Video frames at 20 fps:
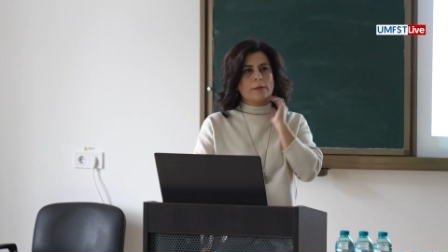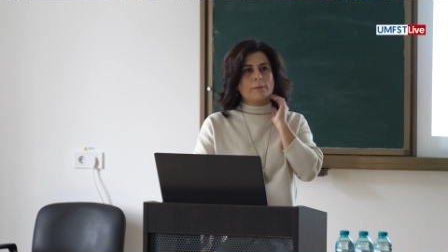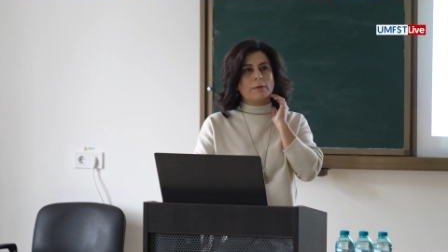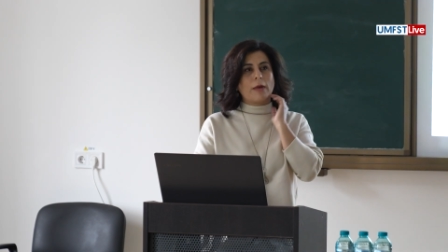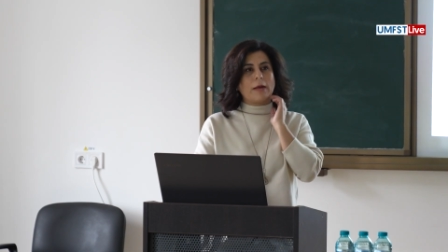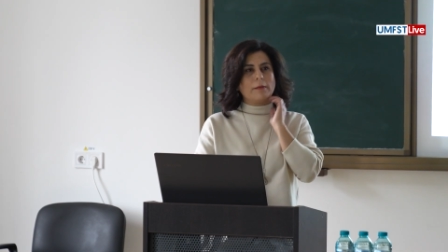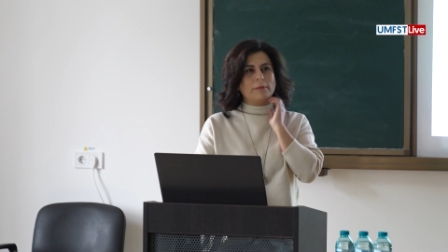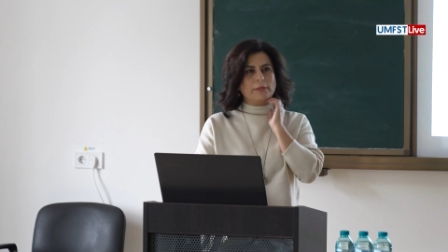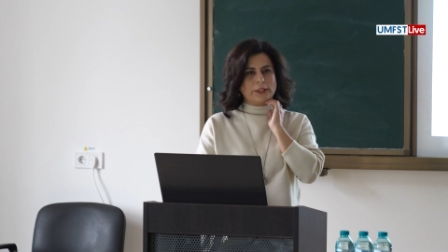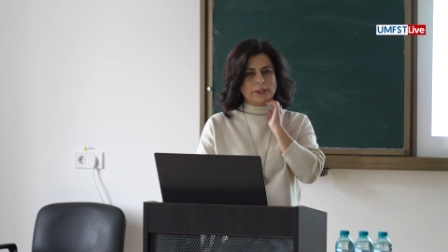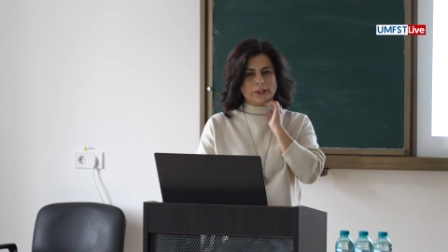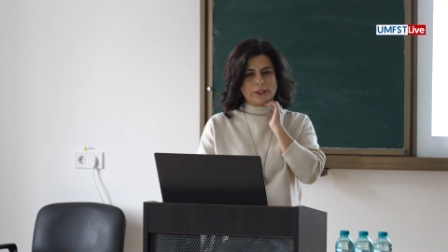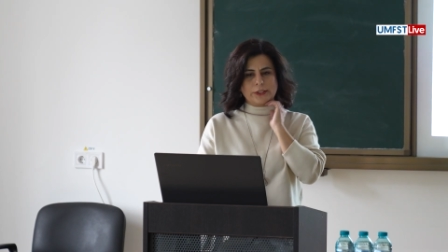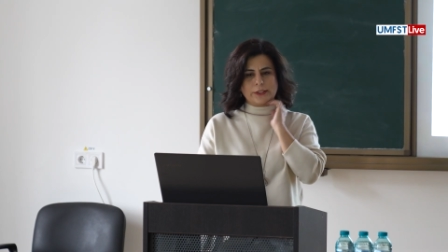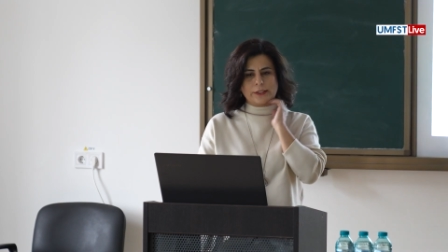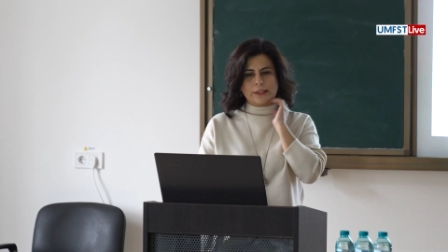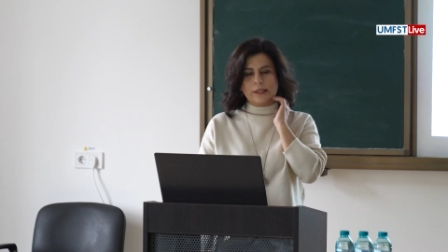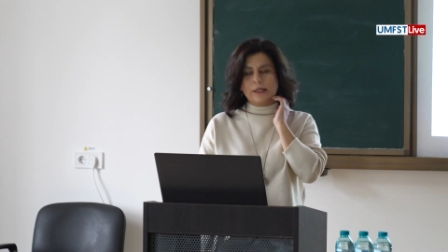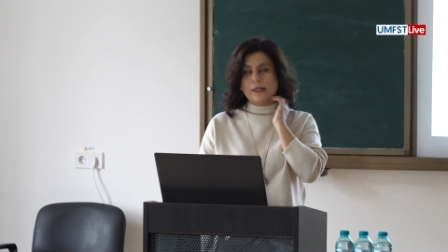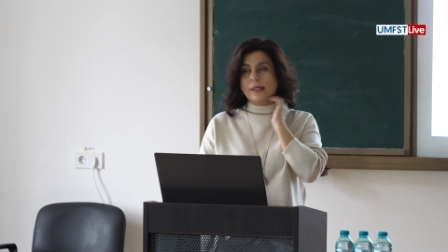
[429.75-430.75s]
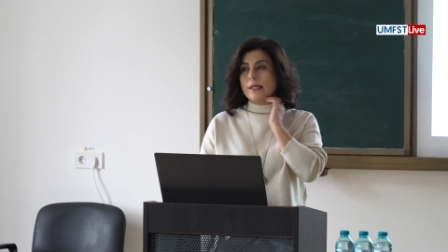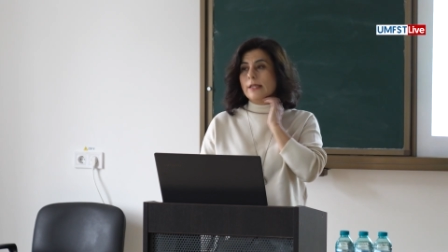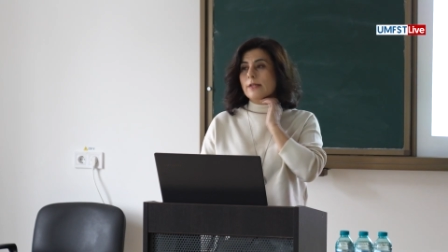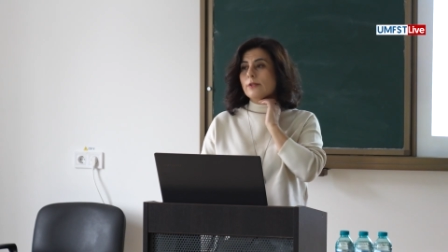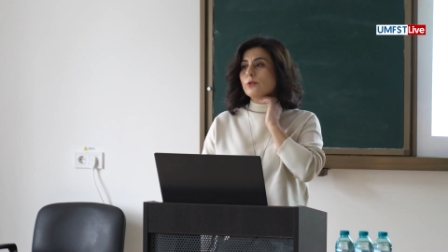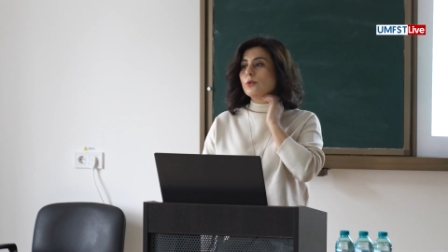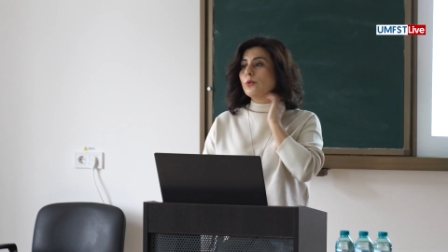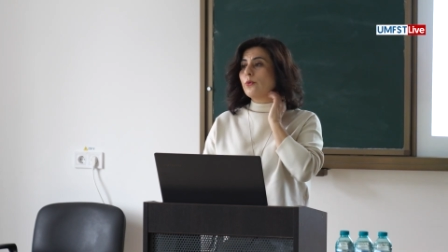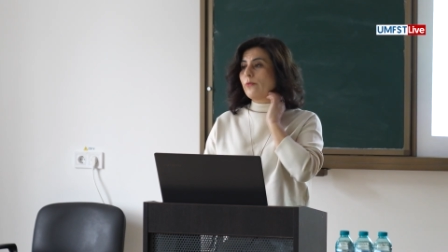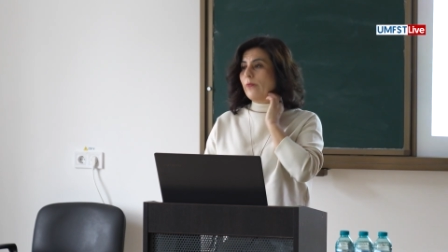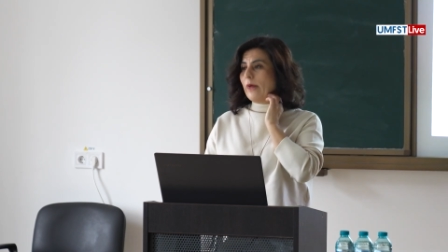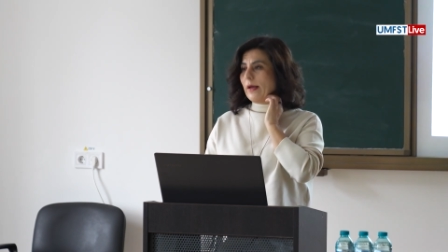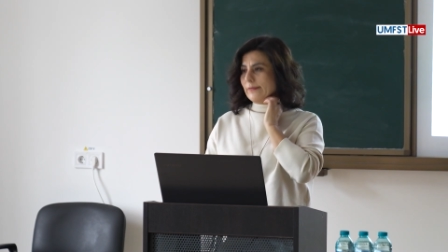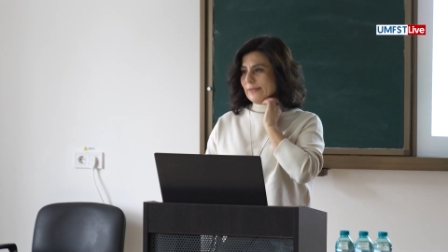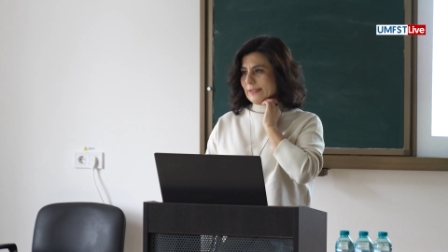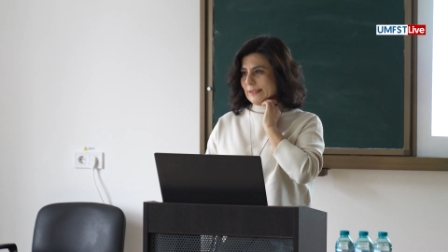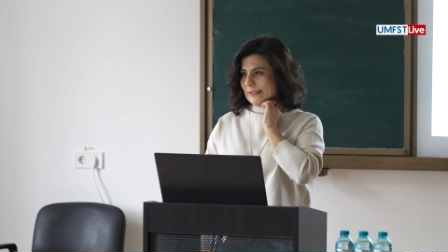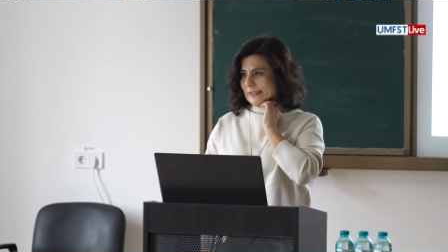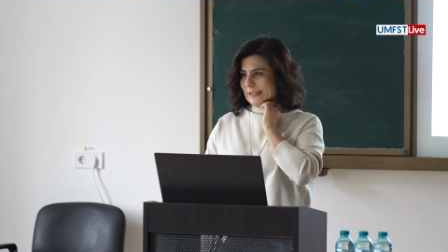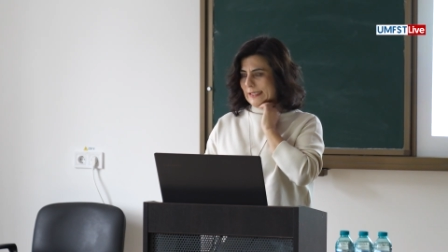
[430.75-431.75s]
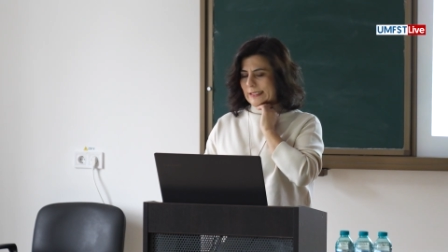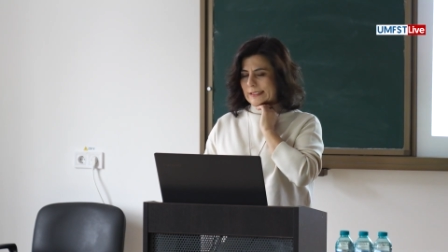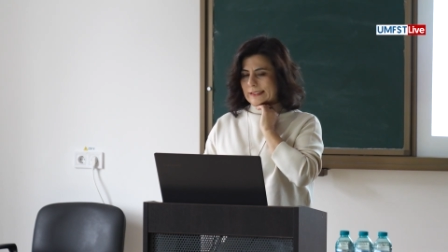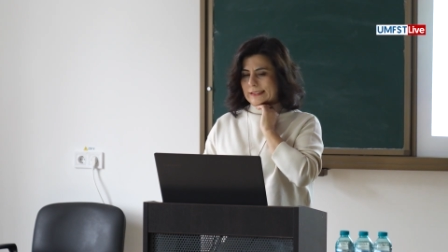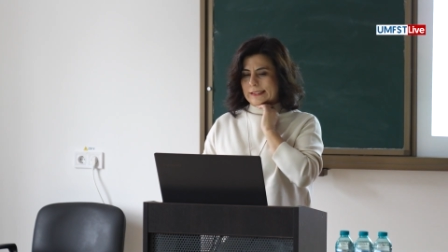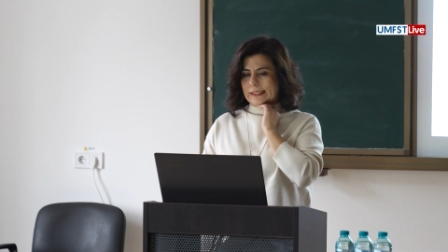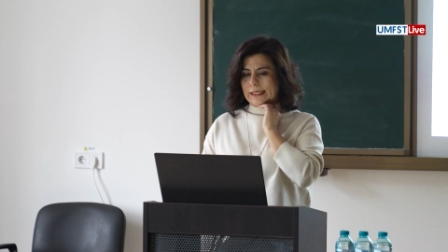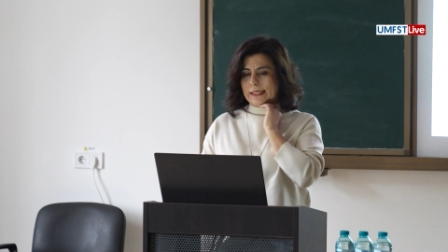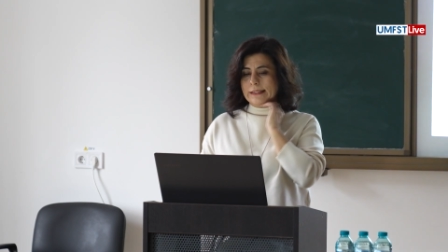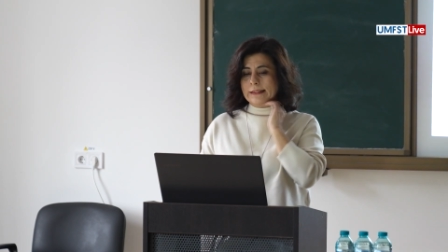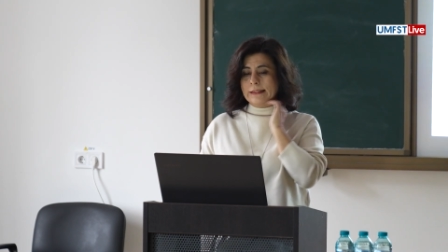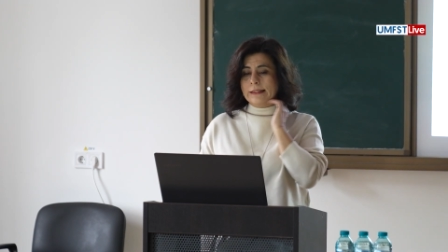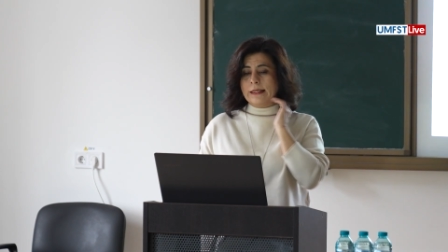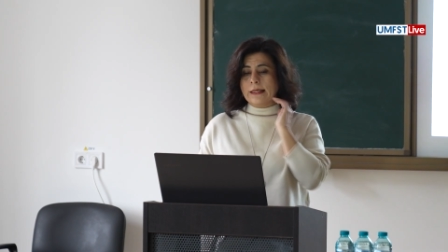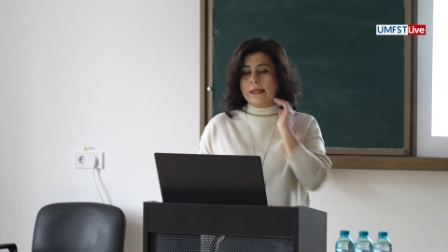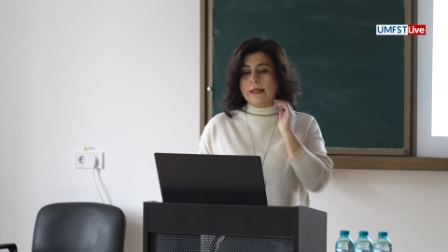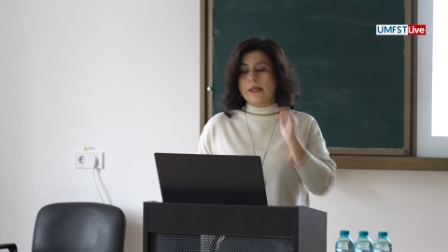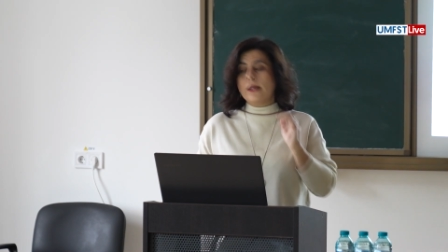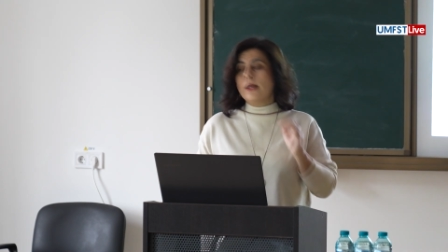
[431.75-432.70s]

published in 2016.